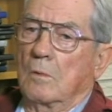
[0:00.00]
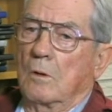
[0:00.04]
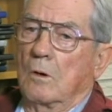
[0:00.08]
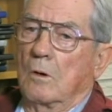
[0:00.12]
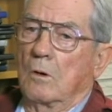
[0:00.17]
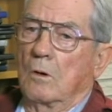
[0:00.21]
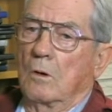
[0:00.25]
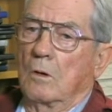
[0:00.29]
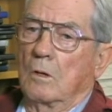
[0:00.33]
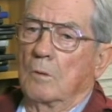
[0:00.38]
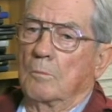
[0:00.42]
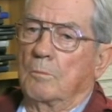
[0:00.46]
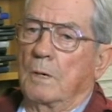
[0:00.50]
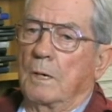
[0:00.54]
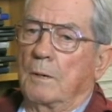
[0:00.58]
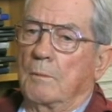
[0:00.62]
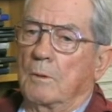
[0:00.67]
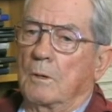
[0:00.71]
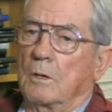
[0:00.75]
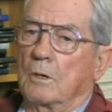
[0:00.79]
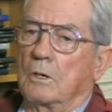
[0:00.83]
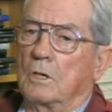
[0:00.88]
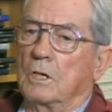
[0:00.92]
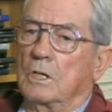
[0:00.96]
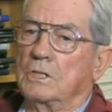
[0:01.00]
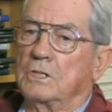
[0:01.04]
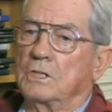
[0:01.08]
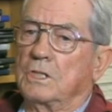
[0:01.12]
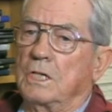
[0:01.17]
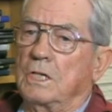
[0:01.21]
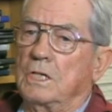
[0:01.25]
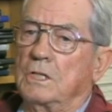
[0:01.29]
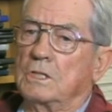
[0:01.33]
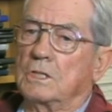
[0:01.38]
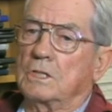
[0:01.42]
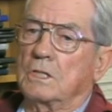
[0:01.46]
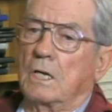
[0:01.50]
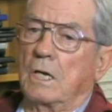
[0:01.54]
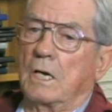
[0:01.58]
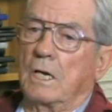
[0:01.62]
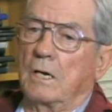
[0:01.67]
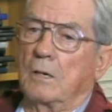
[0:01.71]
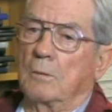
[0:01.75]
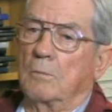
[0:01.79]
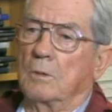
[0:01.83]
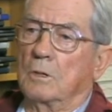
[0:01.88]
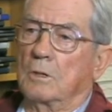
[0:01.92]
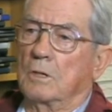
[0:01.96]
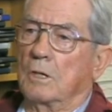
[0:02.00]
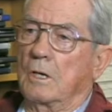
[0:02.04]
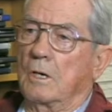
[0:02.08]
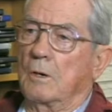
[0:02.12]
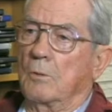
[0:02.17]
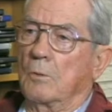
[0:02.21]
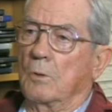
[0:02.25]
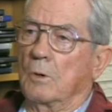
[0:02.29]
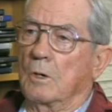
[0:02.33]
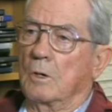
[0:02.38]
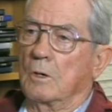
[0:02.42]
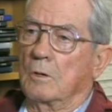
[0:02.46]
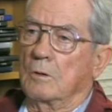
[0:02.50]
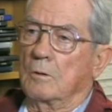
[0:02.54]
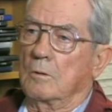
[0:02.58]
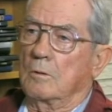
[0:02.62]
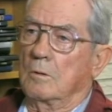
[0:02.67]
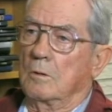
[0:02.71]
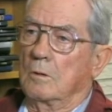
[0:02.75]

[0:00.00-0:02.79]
all the people are deceased now, but they weren't,